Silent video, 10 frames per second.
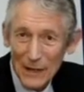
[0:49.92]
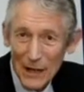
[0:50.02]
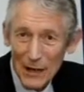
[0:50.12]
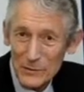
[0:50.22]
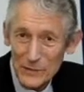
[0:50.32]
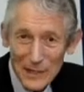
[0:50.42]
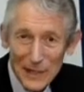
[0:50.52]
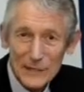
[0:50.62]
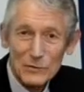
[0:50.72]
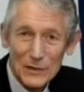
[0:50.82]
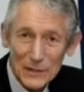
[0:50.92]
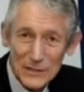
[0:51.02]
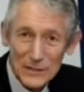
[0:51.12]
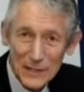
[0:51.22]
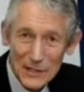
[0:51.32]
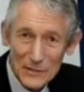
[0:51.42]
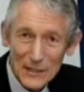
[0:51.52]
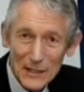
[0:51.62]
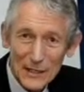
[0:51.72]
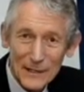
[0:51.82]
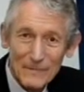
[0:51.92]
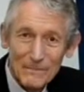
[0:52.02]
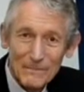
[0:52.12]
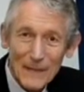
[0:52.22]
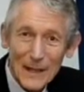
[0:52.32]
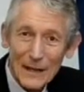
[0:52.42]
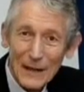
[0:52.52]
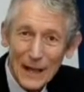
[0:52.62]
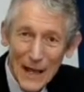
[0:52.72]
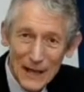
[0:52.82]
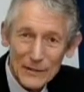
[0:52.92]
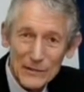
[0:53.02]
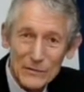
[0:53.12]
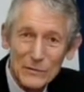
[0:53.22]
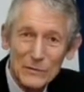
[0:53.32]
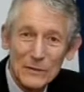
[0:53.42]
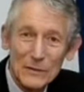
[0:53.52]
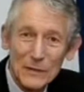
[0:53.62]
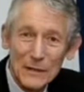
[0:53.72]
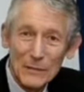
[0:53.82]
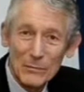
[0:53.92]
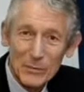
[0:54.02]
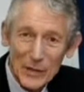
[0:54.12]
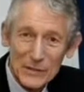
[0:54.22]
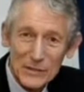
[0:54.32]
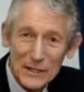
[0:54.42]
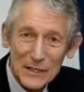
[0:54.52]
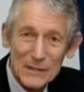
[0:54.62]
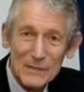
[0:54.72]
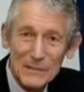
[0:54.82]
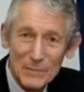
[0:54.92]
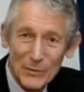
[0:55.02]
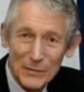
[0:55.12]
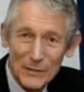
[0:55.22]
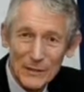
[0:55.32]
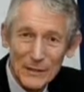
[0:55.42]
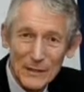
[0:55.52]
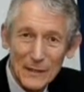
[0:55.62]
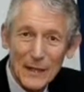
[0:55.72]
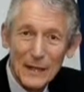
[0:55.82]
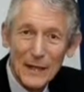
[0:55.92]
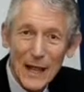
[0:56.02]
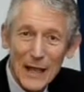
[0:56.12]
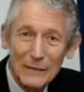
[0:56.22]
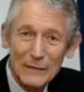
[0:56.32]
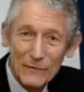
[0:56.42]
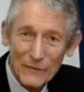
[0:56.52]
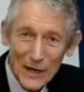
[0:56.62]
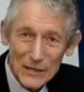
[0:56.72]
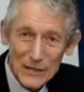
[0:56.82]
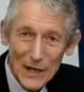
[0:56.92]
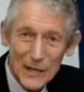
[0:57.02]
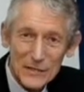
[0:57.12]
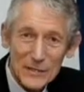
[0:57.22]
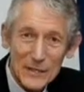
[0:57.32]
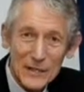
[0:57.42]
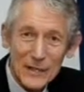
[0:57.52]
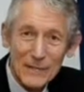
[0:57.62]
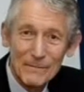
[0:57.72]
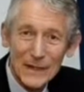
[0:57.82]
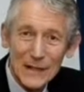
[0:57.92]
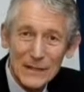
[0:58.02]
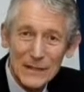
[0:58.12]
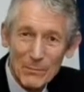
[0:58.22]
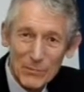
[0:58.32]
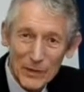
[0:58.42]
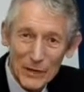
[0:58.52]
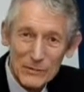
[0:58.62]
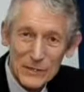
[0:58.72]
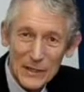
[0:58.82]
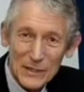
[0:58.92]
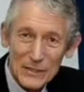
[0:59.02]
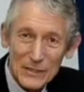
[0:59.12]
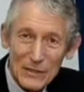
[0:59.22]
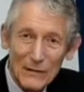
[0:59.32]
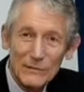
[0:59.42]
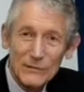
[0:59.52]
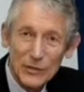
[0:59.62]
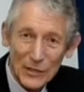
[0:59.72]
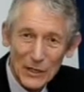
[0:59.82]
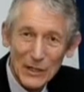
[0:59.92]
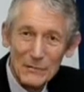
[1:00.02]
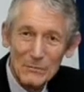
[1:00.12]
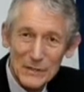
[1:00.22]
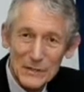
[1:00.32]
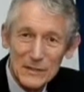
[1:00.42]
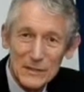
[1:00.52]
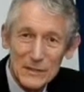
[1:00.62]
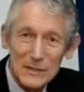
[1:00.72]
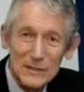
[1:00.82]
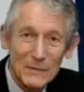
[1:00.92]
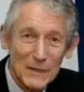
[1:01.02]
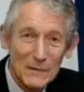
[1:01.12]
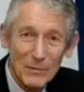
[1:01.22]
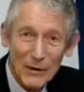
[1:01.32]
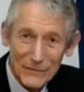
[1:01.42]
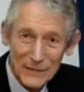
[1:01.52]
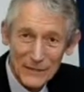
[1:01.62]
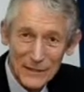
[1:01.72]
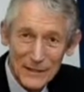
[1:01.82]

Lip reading: I was an electrical engineer and I understood process is important. And franchising is a process of turning a business system into profit.